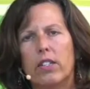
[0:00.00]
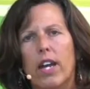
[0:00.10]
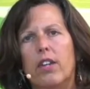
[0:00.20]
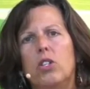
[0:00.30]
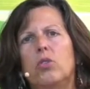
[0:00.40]

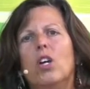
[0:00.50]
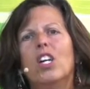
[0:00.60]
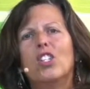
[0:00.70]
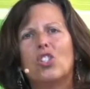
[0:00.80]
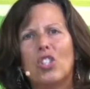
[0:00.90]
How do you
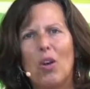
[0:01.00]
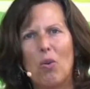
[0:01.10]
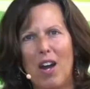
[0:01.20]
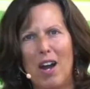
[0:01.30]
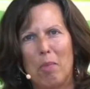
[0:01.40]

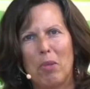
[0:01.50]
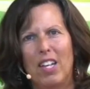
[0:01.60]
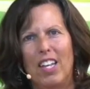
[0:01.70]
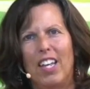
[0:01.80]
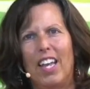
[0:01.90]
show up
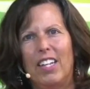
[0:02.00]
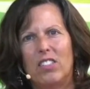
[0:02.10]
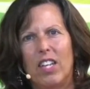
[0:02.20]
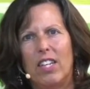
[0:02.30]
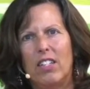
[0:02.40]

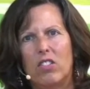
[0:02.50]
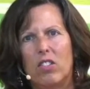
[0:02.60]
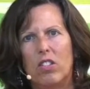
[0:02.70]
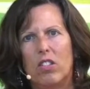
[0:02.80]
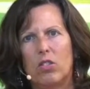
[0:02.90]
as
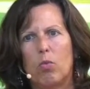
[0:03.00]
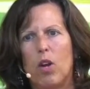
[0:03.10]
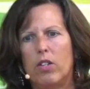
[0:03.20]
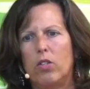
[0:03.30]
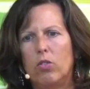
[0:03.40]
this
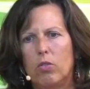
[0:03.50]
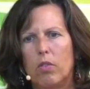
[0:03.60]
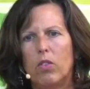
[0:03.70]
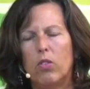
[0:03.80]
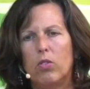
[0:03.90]
one
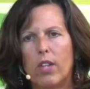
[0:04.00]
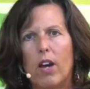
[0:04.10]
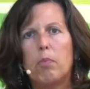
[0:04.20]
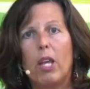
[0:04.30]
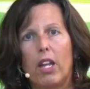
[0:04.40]
who's
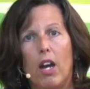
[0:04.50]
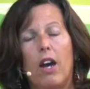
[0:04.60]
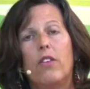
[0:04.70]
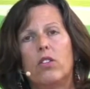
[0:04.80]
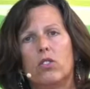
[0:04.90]
helping
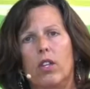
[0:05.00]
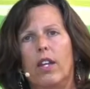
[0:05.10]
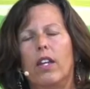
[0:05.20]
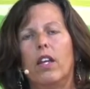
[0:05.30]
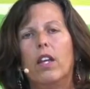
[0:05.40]
others
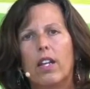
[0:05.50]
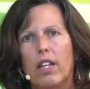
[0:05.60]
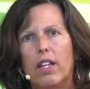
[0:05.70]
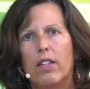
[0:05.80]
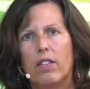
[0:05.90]
then
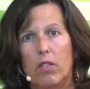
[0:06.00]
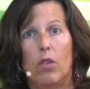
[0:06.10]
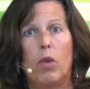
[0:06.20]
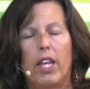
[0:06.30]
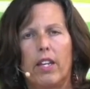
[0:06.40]

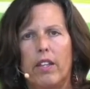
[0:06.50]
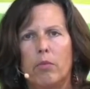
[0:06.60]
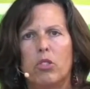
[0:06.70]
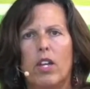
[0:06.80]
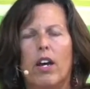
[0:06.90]
awaken
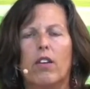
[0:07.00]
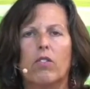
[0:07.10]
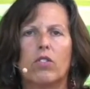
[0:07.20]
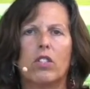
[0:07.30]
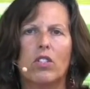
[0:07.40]

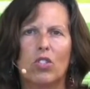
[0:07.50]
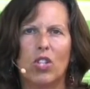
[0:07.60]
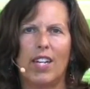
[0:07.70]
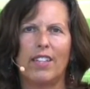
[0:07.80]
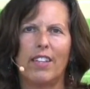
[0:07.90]
themselves, to
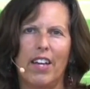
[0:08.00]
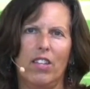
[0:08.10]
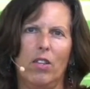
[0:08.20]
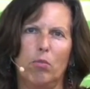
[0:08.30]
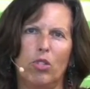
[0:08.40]
shine the
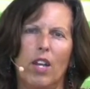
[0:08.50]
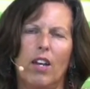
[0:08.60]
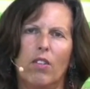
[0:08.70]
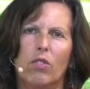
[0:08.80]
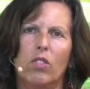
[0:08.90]
light
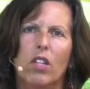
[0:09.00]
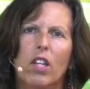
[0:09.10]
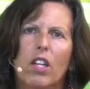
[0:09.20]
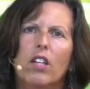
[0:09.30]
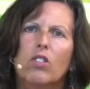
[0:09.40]
themselves?
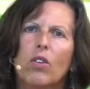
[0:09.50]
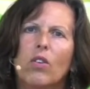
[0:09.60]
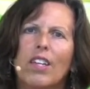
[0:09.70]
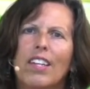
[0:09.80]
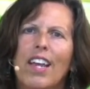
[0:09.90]
So
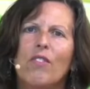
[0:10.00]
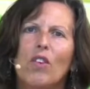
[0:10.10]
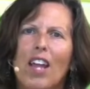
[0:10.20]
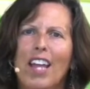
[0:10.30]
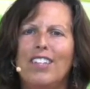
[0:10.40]
it
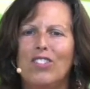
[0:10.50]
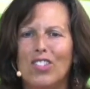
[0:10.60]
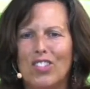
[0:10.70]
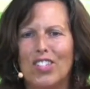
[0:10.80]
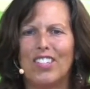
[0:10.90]
never ends
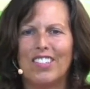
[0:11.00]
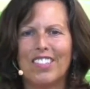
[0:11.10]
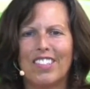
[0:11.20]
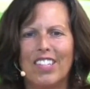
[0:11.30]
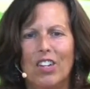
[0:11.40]

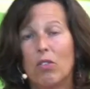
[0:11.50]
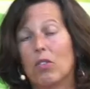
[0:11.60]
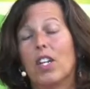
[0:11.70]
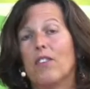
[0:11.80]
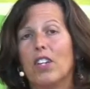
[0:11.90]
until, you know,
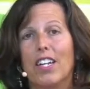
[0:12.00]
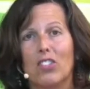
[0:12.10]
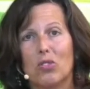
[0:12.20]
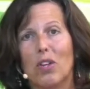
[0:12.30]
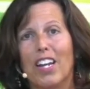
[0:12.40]
well, it never
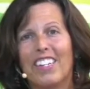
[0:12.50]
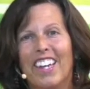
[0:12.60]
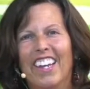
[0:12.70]
ends, right?